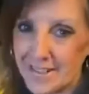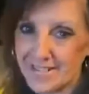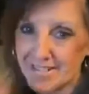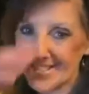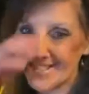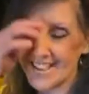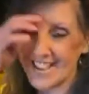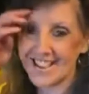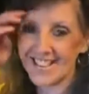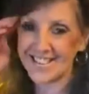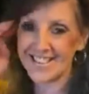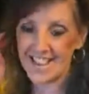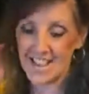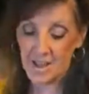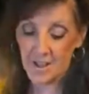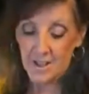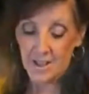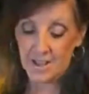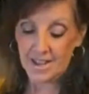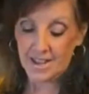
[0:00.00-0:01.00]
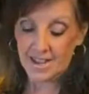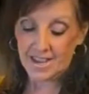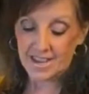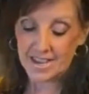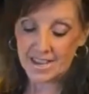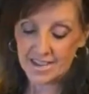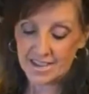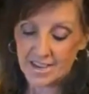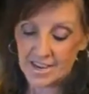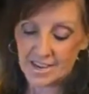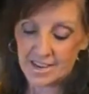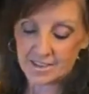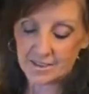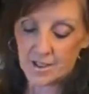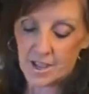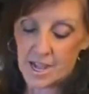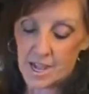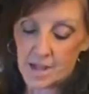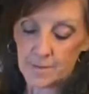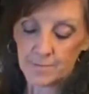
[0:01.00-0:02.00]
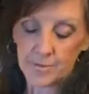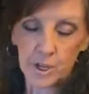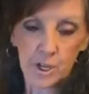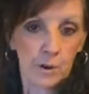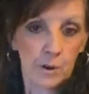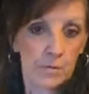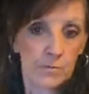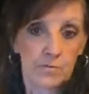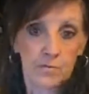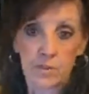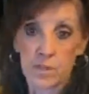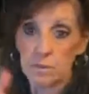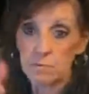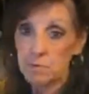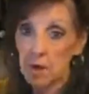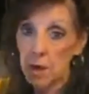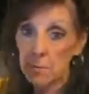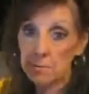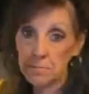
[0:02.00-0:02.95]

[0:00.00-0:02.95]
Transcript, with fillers: Wednesday. He cut, um, you know,